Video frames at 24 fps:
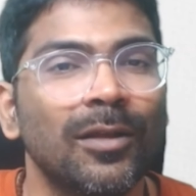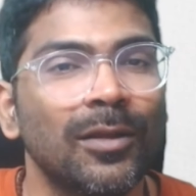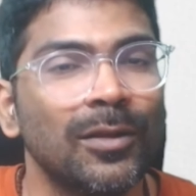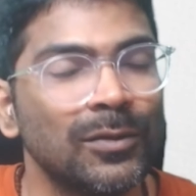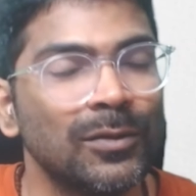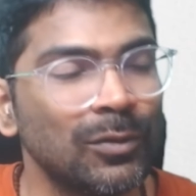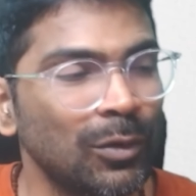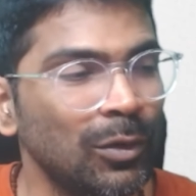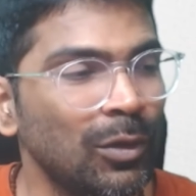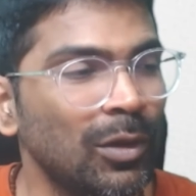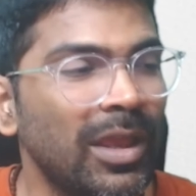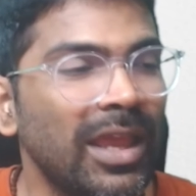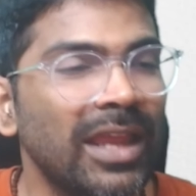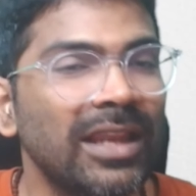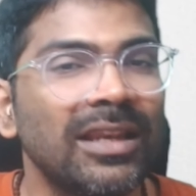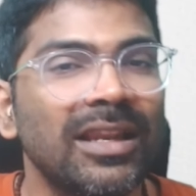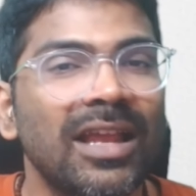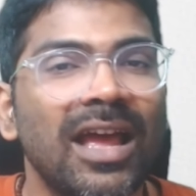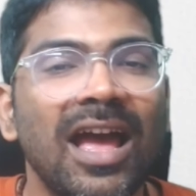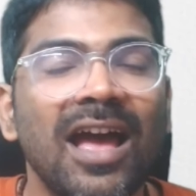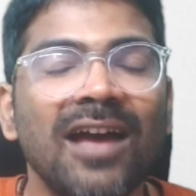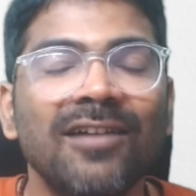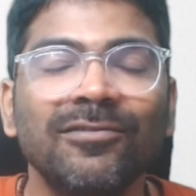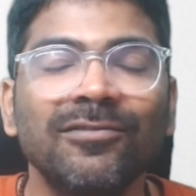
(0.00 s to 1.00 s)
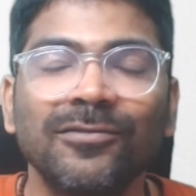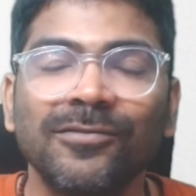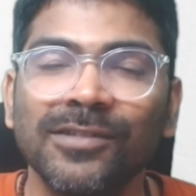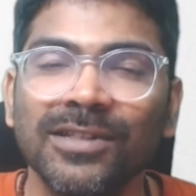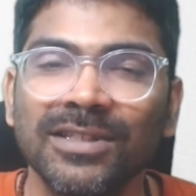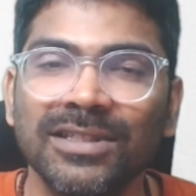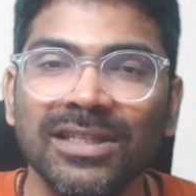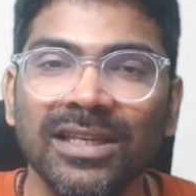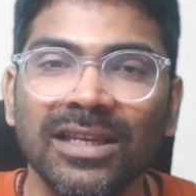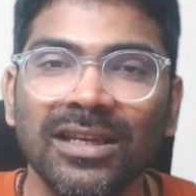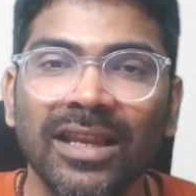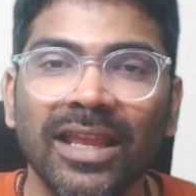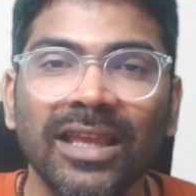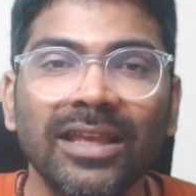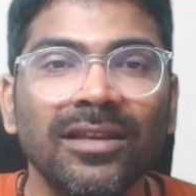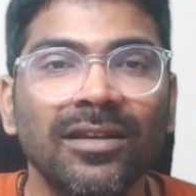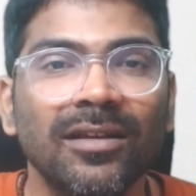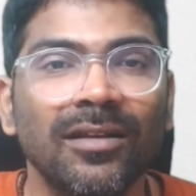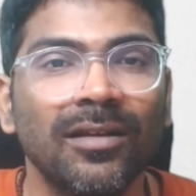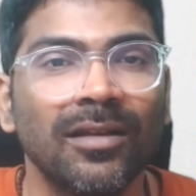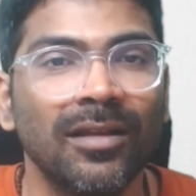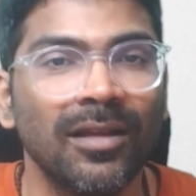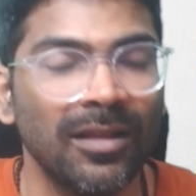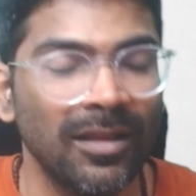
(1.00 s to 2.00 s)
So you can have question like
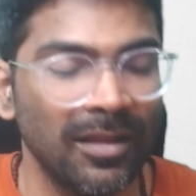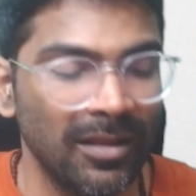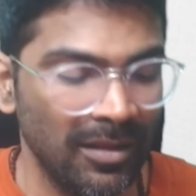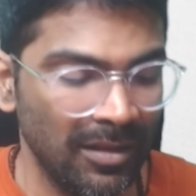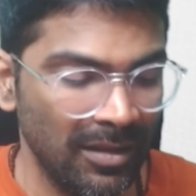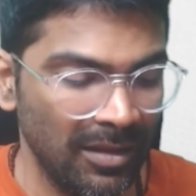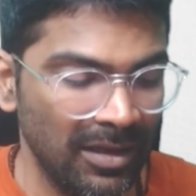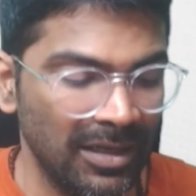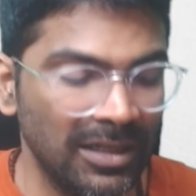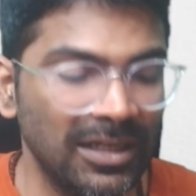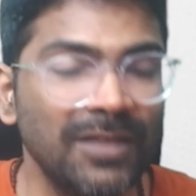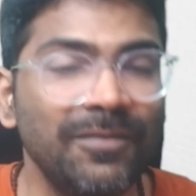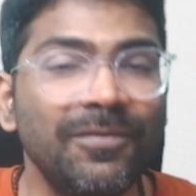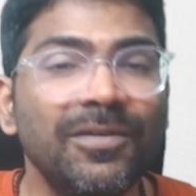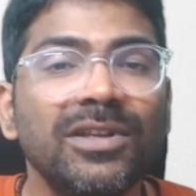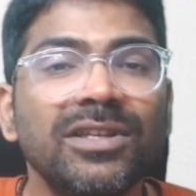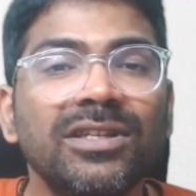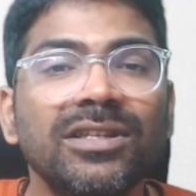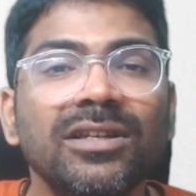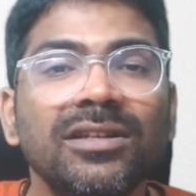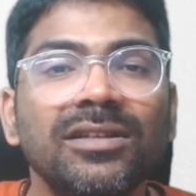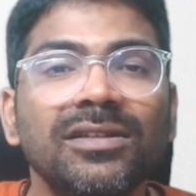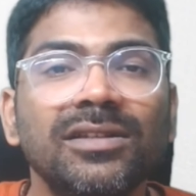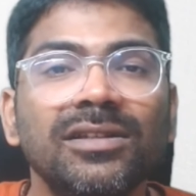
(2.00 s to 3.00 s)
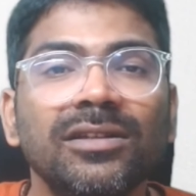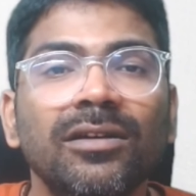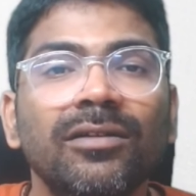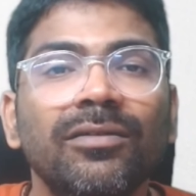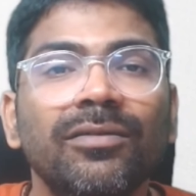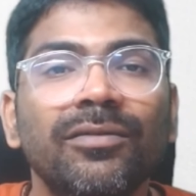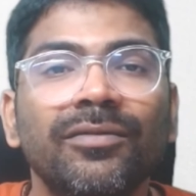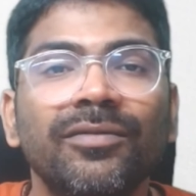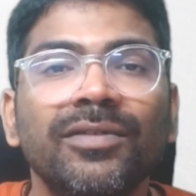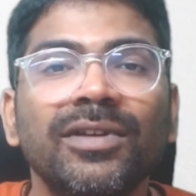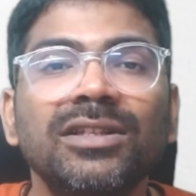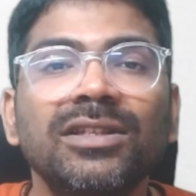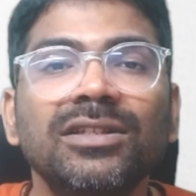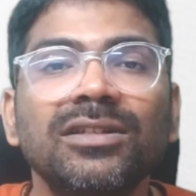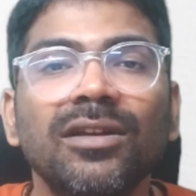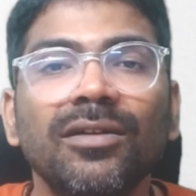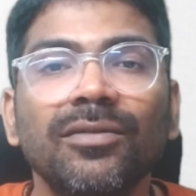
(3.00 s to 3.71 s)
deficiency of which